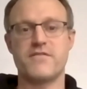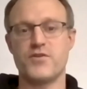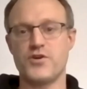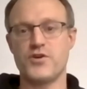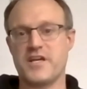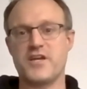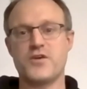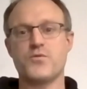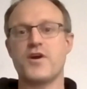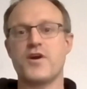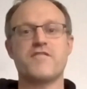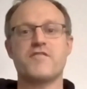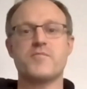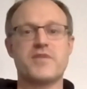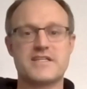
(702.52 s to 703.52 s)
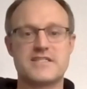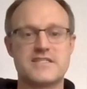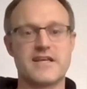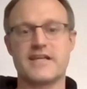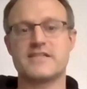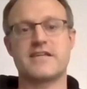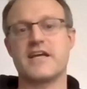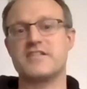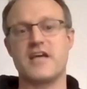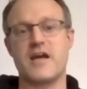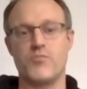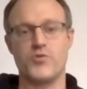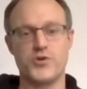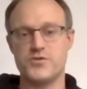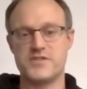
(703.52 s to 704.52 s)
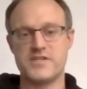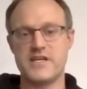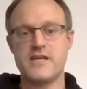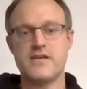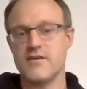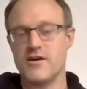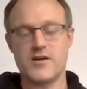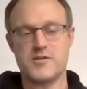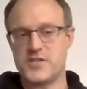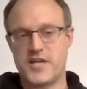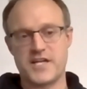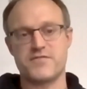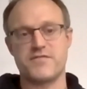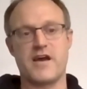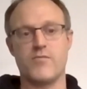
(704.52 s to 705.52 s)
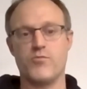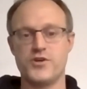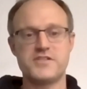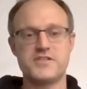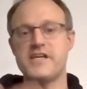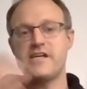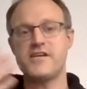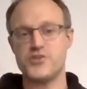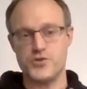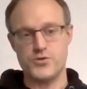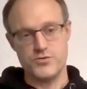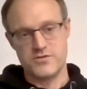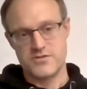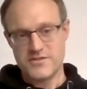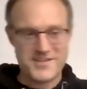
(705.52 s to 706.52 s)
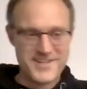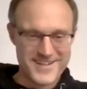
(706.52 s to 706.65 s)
if you look anywhere, even places like SketchUp, what do you see? Sketchfab, what do you see? Shoes.